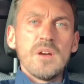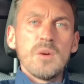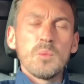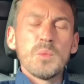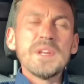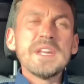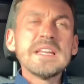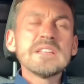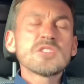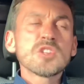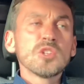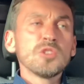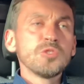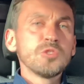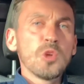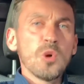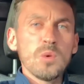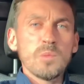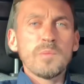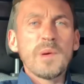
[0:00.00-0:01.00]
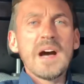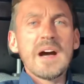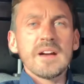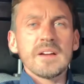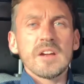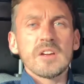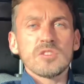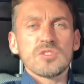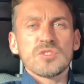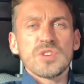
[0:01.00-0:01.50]
We need to look
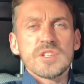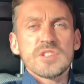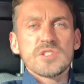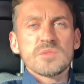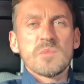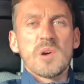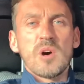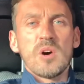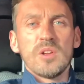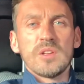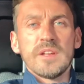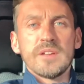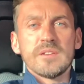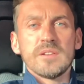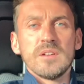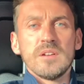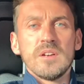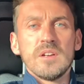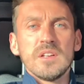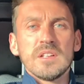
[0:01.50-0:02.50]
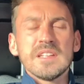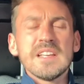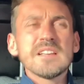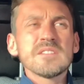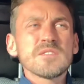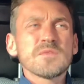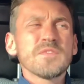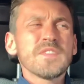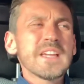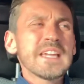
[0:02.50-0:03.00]
back at Chris Smalling.
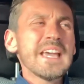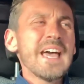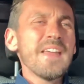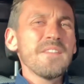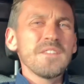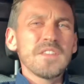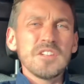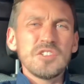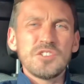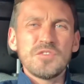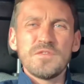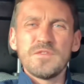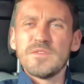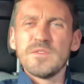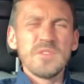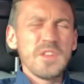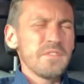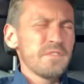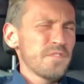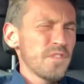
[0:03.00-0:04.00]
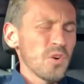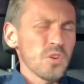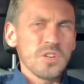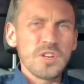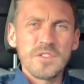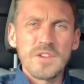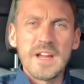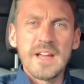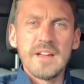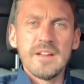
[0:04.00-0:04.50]
Let's forget the
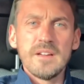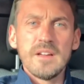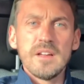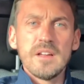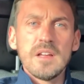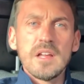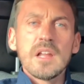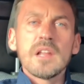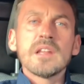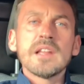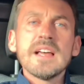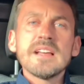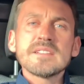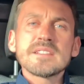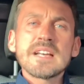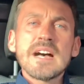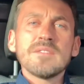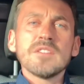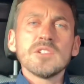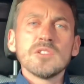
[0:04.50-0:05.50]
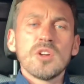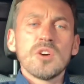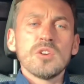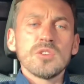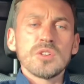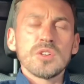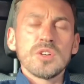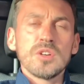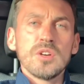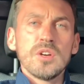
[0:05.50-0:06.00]
fuckery. Let's have a
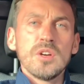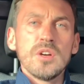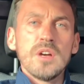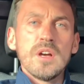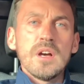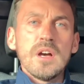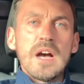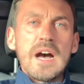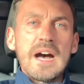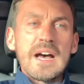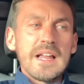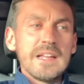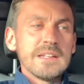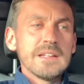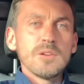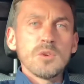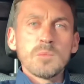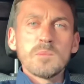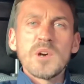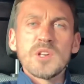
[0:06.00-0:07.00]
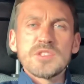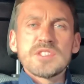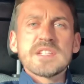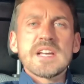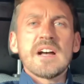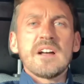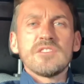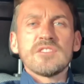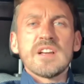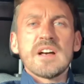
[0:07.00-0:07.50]
look at a little
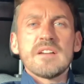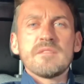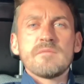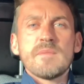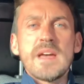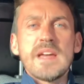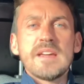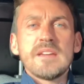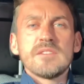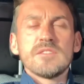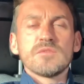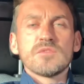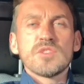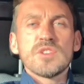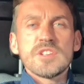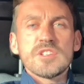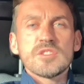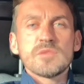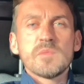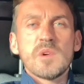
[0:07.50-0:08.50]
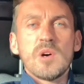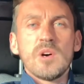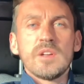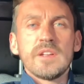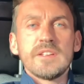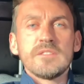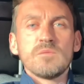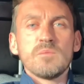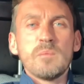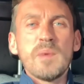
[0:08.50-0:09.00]
montage I've made of Chris
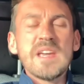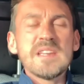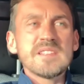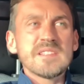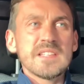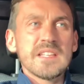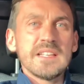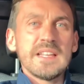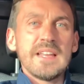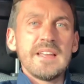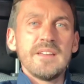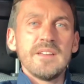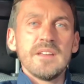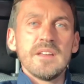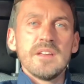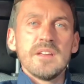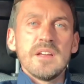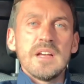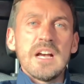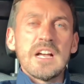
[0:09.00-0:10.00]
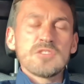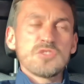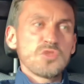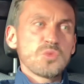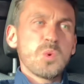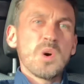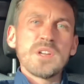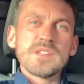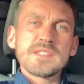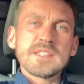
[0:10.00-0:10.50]
Smalling. Basically, I
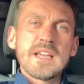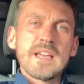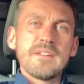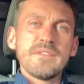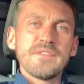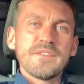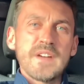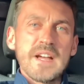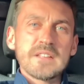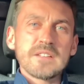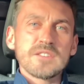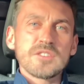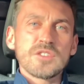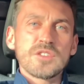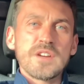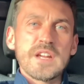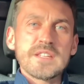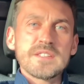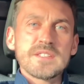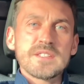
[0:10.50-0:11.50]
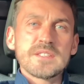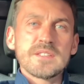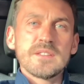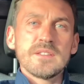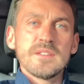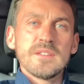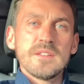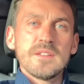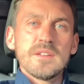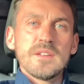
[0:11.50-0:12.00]
just want to say thanks, Chris.
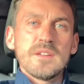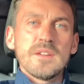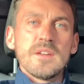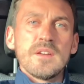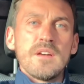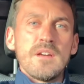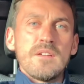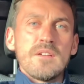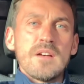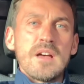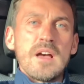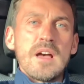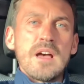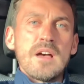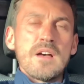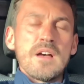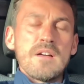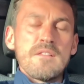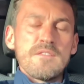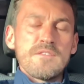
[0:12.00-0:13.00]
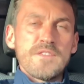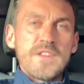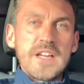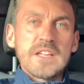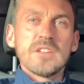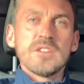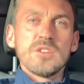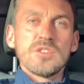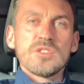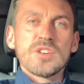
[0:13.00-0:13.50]

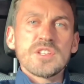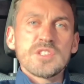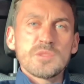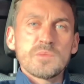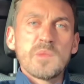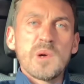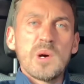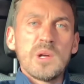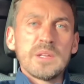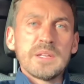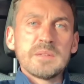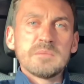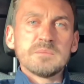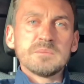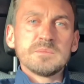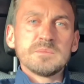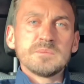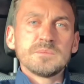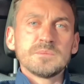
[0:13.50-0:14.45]
Thank you, Chris Smalling.